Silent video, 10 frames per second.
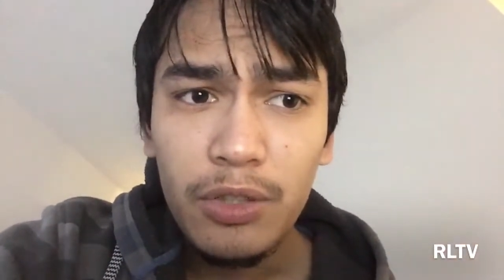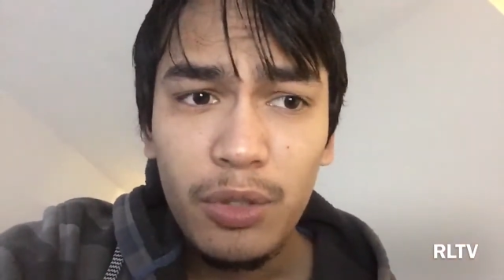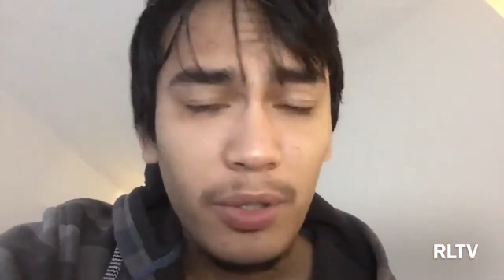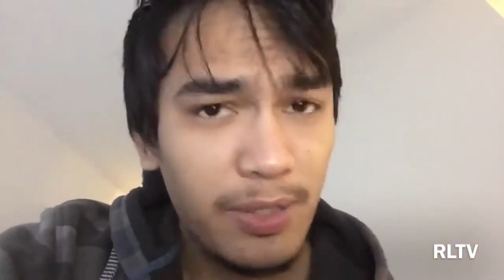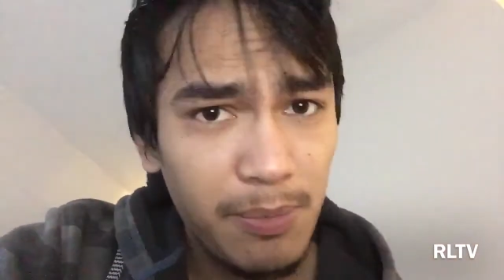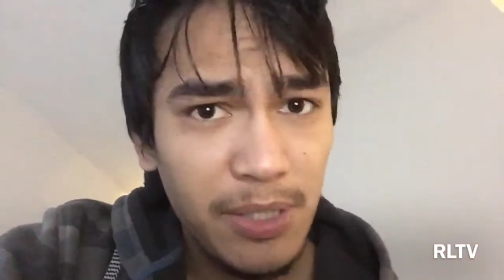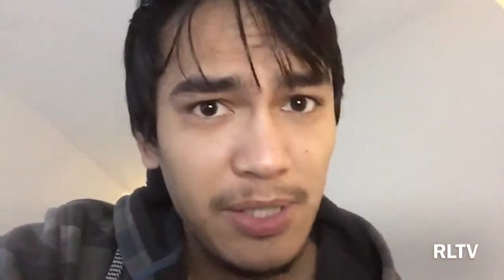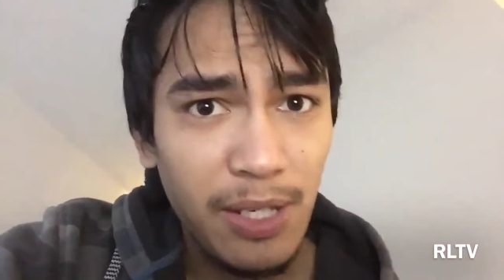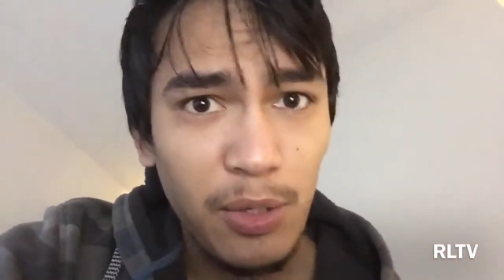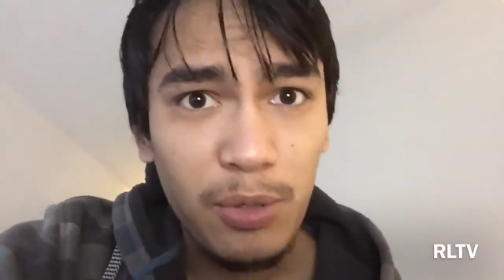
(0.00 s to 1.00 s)
Not as
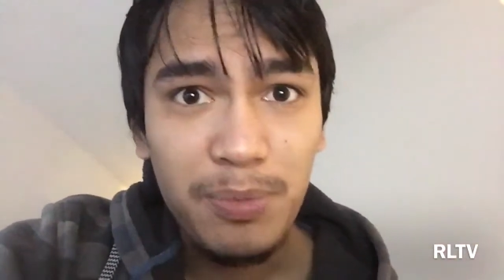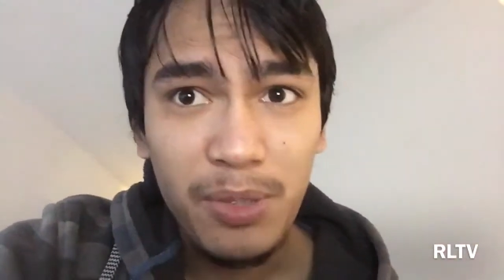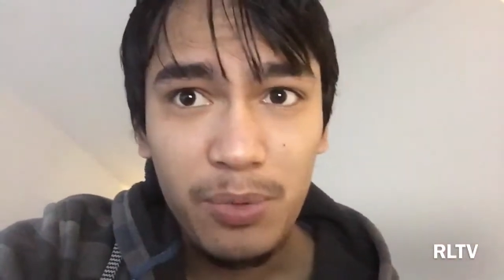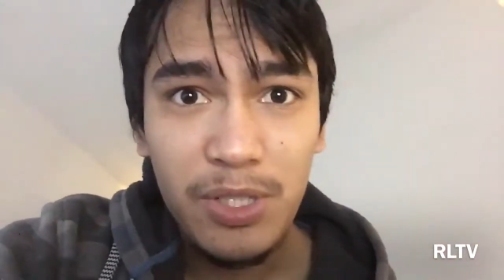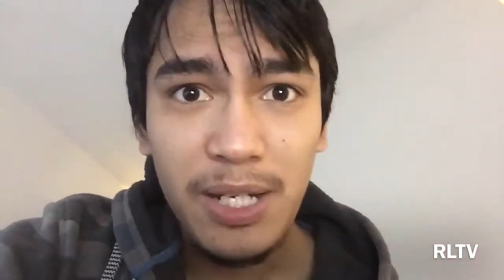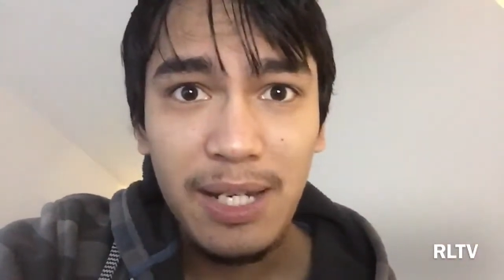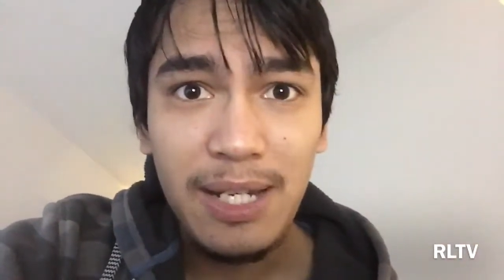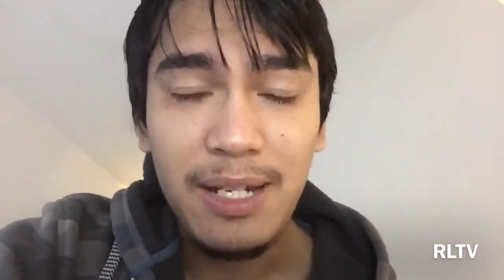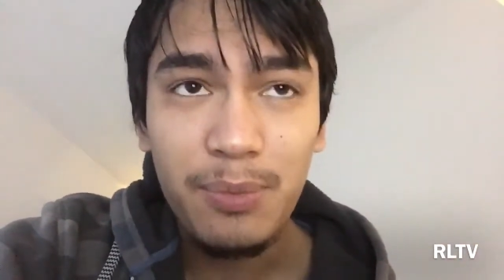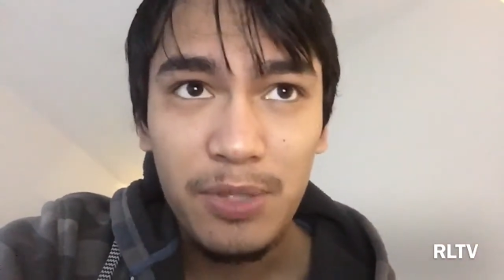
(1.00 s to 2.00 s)
much as I hoped. I wish I
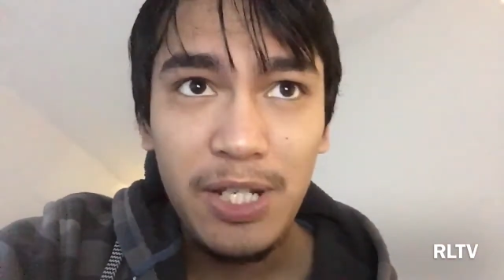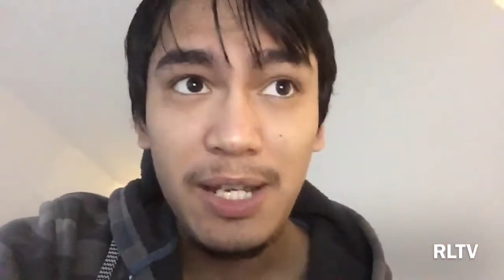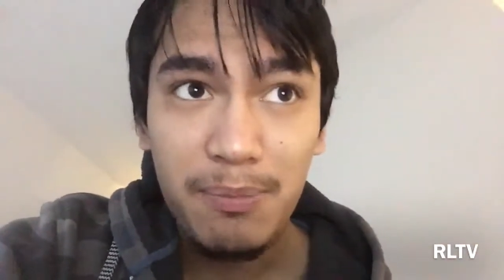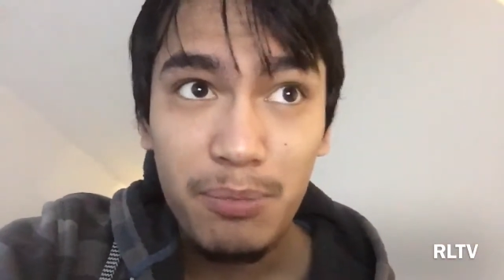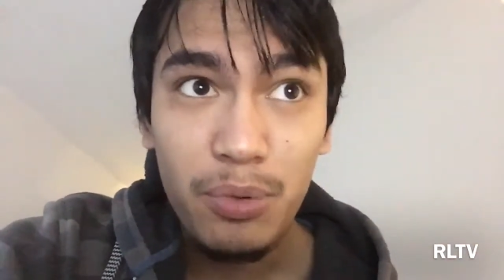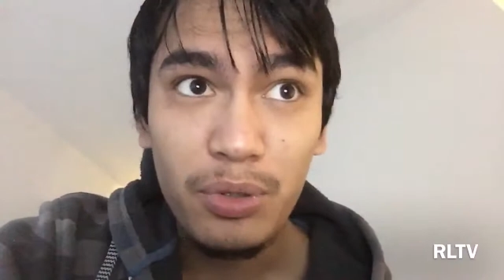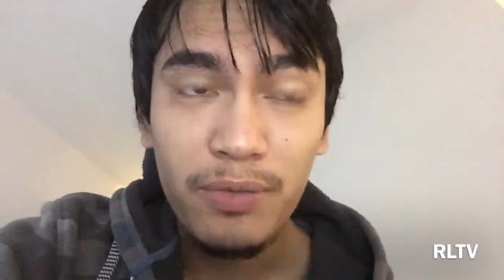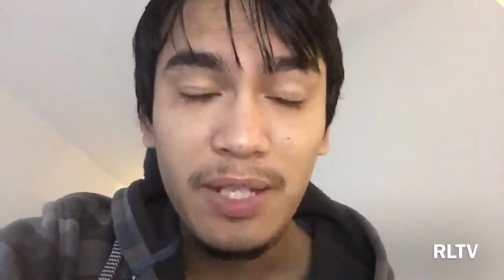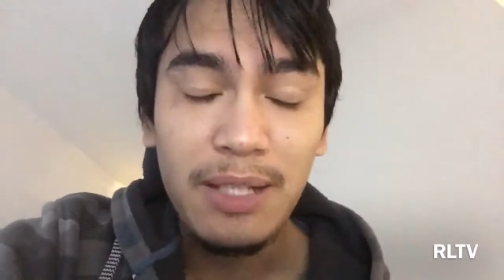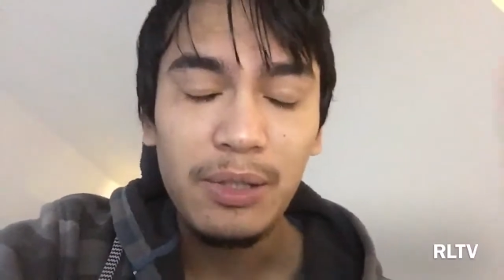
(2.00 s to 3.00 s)
had. I wish I had more
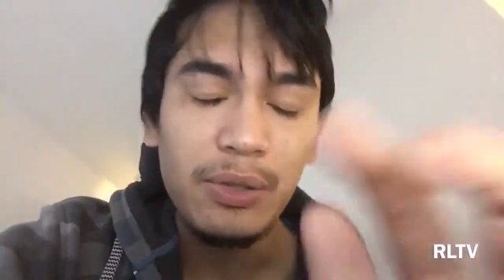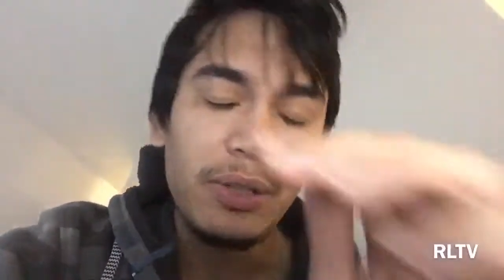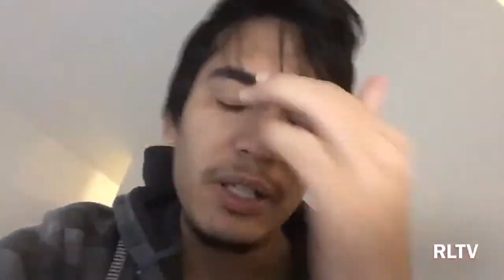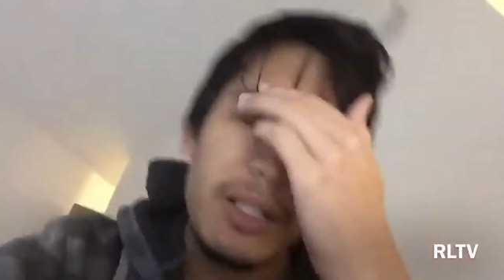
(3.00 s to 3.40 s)
of that loan